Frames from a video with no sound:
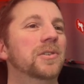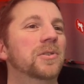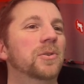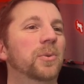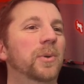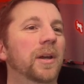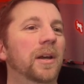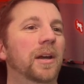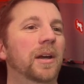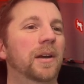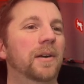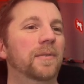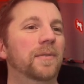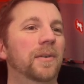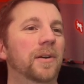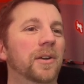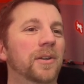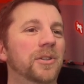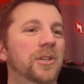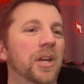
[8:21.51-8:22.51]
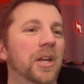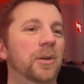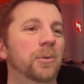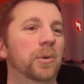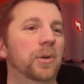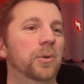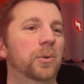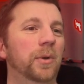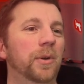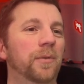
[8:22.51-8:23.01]
So we have
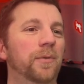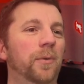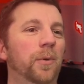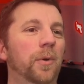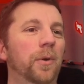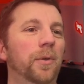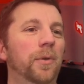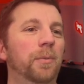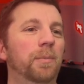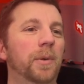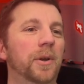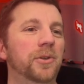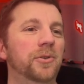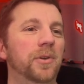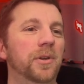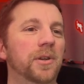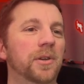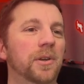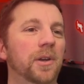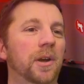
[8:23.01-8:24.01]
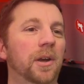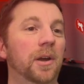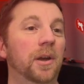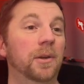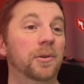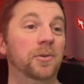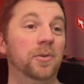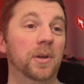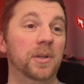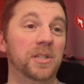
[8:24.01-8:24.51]
January 24th by
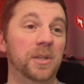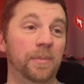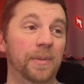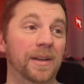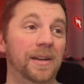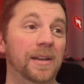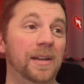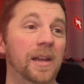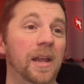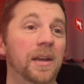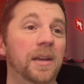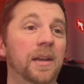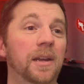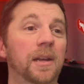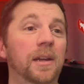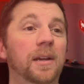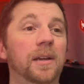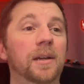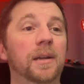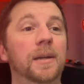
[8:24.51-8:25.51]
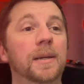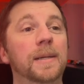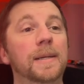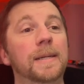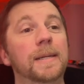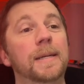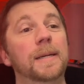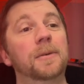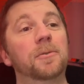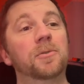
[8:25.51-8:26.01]
Tracy Bennett editing,
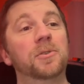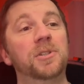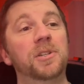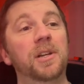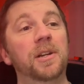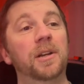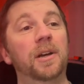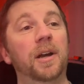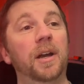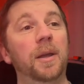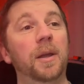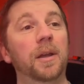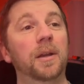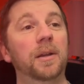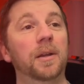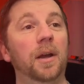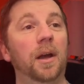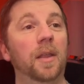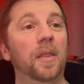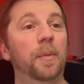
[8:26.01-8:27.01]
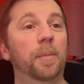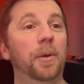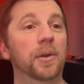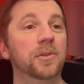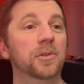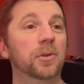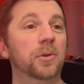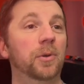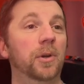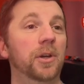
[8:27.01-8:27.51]
Christina I on the
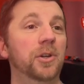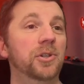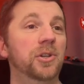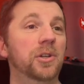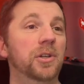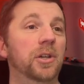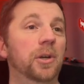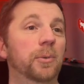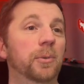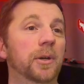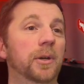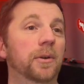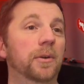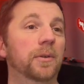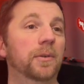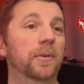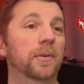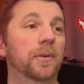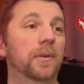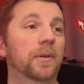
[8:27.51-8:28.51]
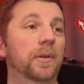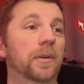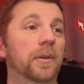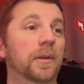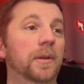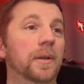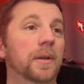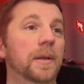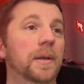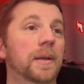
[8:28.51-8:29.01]
puzzle creation. Here we go.
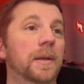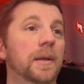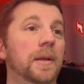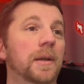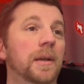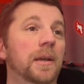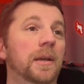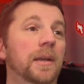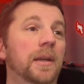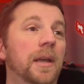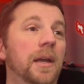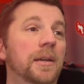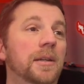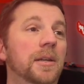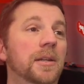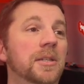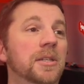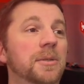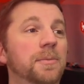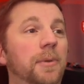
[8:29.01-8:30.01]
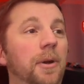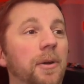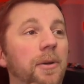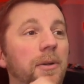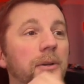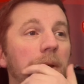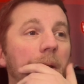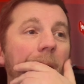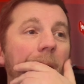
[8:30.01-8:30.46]
Get smart.